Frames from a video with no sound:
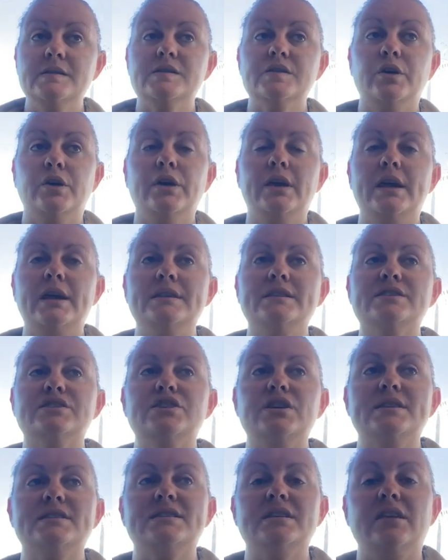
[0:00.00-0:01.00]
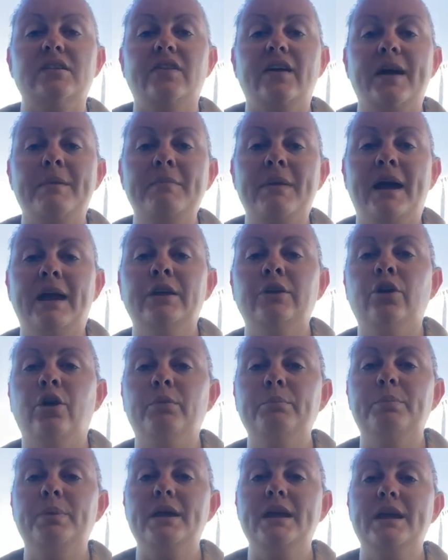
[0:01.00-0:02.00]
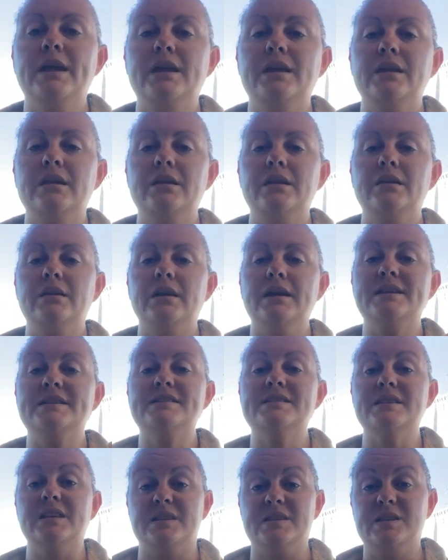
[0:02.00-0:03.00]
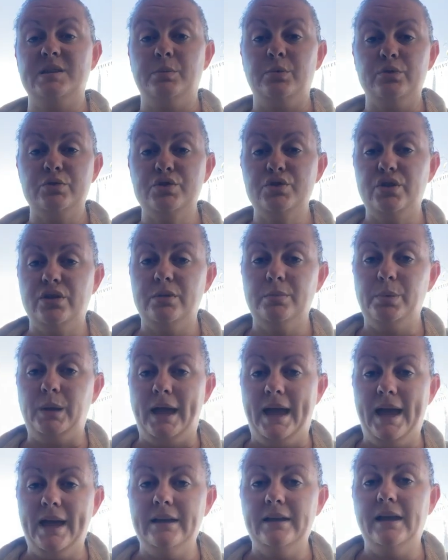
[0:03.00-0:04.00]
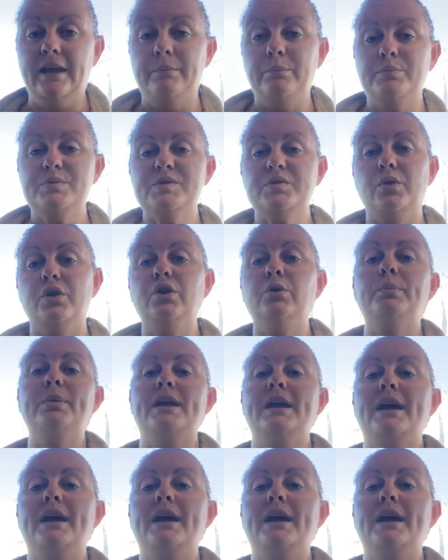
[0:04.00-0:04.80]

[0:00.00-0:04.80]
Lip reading: So it's just that they may not be accessible to the plant, and soil